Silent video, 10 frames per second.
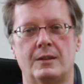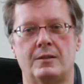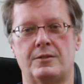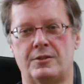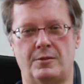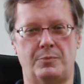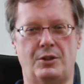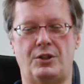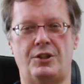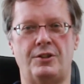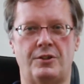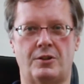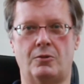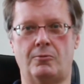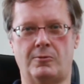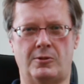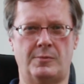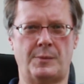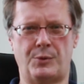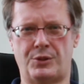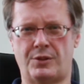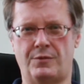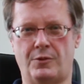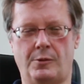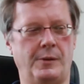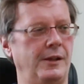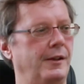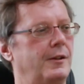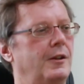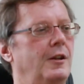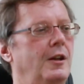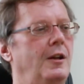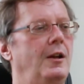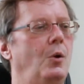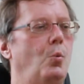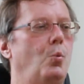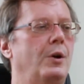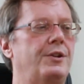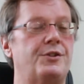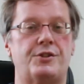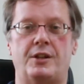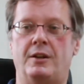So I'm pretty sure you're going home. I'm just confirming it. Whereas